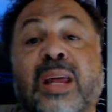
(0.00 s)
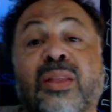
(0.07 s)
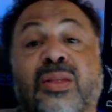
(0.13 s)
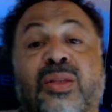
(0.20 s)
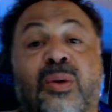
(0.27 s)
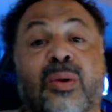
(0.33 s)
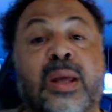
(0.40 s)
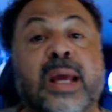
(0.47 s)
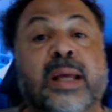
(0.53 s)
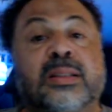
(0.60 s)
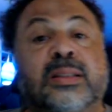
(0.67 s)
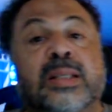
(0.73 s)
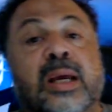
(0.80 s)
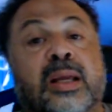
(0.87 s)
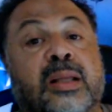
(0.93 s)
and 38
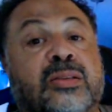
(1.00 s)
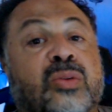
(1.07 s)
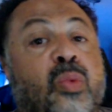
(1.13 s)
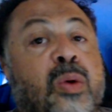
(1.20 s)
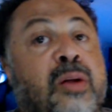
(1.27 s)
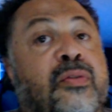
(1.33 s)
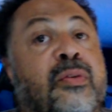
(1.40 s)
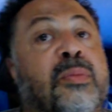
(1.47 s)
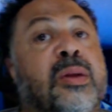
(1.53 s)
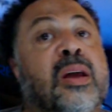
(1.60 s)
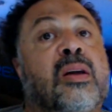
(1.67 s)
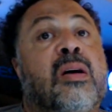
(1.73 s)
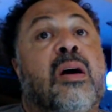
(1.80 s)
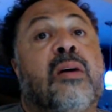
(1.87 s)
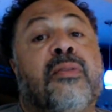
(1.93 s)
seconds away from
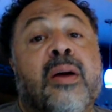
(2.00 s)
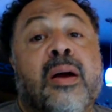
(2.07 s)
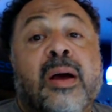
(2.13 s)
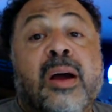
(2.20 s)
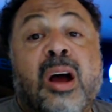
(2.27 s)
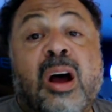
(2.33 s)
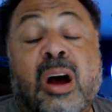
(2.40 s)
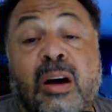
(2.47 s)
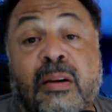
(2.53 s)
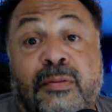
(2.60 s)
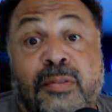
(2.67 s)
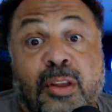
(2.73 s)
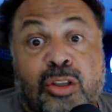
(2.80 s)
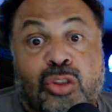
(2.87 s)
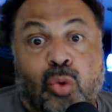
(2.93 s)
kickoff
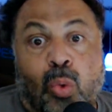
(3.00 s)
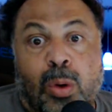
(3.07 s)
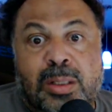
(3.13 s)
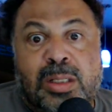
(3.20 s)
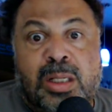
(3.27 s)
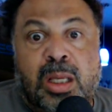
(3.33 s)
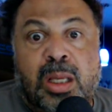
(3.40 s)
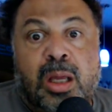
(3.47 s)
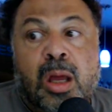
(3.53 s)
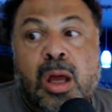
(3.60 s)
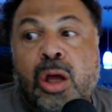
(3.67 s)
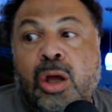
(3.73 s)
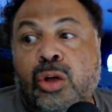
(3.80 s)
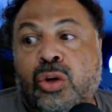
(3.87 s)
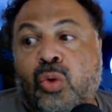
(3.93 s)
of the
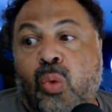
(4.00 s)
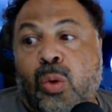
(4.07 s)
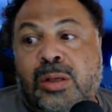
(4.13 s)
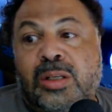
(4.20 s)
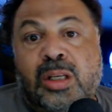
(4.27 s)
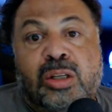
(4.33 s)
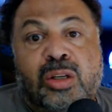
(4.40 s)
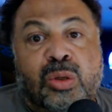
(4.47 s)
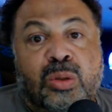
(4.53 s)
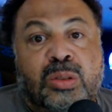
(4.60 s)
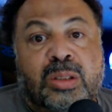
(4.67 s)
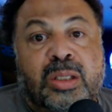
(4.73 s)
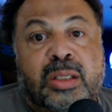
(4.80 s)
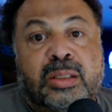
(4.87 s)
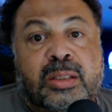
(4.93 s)
2022
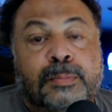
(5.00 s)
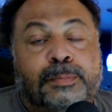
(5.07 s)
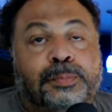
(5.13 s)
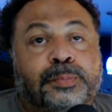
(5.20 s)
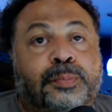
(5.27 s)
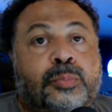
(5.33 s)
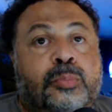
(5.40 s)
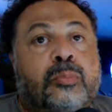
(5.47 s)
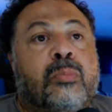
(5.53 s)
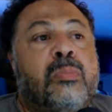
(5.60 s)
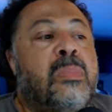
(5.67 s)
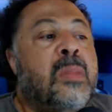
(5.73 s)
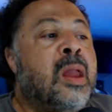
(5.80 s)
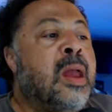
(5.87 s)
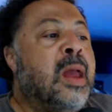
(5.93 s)
season.
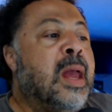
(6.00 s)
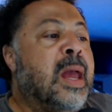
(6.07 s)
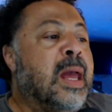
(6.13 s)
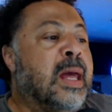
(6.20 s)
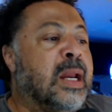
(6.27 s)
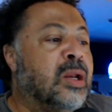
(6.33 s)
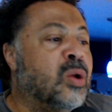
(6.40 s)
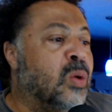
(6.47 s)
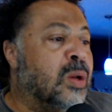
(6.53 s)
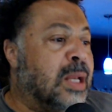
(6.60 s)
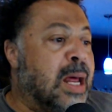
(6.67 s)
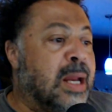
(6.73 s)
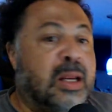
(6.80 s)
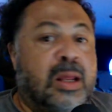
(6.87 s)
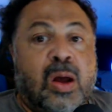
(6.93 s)
And I know a
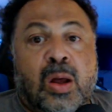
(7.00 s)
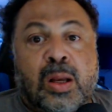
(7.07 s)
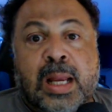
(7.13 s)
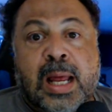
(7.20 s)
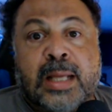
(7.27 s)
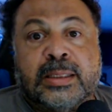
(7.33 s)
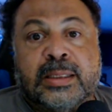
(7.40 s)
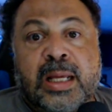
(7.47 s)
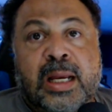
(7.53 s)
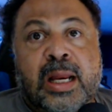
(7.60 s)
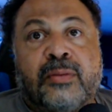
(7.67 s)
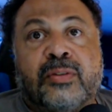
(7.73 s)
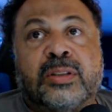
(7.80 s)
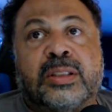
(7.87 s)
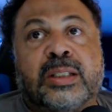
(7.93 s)
lot of y'all last night
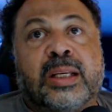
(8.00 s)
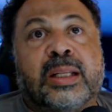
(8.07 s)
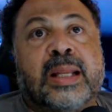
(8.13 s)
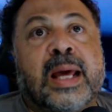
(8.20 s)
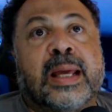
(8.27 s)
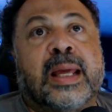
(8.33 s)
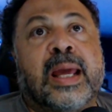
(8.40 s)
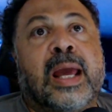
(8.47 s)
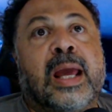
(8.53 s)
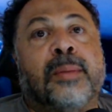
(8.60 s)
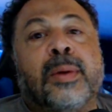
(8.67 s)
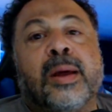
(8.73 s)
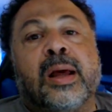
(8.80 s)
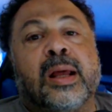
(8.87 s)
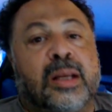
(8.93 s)
after seeing that game
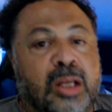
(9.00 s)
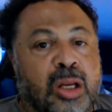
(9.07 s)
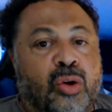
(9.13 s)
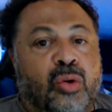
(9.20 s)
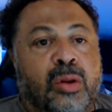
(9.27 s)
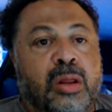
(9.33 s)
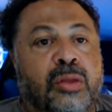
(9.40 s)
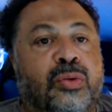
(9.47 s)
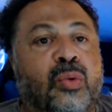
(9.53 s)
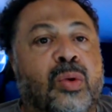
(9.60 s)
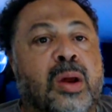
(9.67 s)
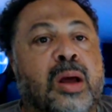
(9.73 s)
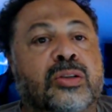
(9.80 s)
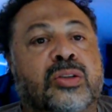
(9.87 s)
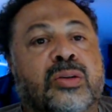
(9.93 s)
literally threw
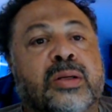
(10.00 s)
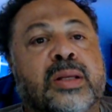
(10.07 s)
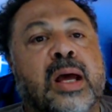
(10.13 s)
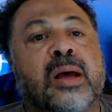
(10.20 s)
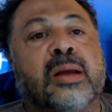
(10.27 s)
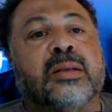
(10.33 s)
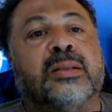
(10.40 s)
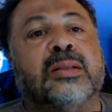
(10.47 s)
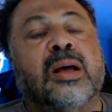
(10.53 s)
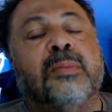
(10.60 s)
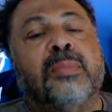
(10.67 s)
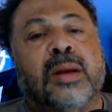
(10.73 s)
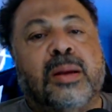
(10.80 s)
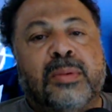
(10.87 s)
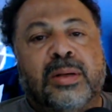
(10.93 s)
out your Italian sub.
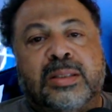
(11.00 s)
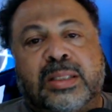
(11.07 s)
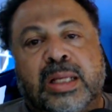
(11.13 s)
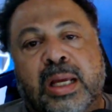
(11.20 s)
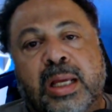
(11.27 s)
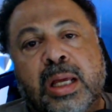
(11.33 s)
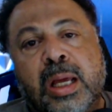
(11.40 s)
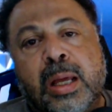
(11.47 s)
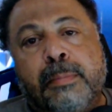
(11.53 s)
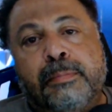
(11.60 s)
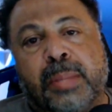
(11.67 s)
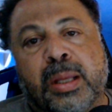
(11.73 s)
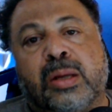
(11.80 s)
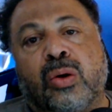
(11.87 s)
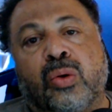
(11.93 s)
And I'm going to say,
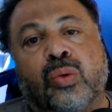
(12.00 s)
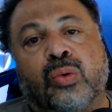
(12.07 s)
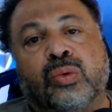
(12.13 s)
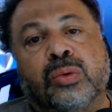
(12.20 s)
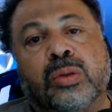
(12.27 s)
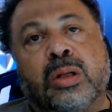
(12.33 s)
be cool.